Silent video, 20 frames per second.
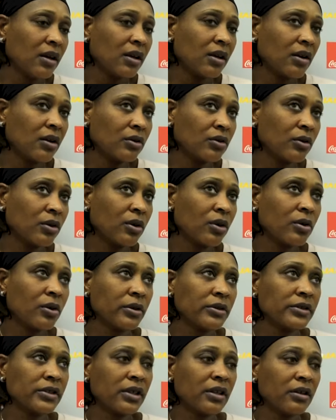you know, during the
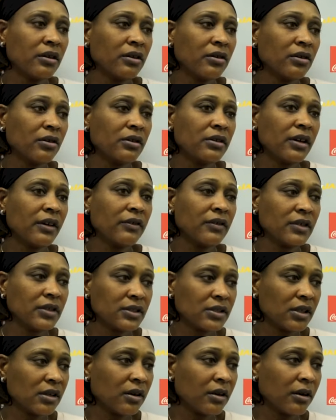course of the year, you'll
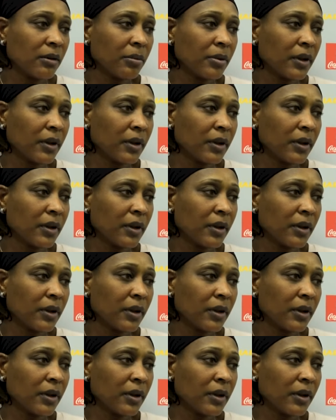definitely see her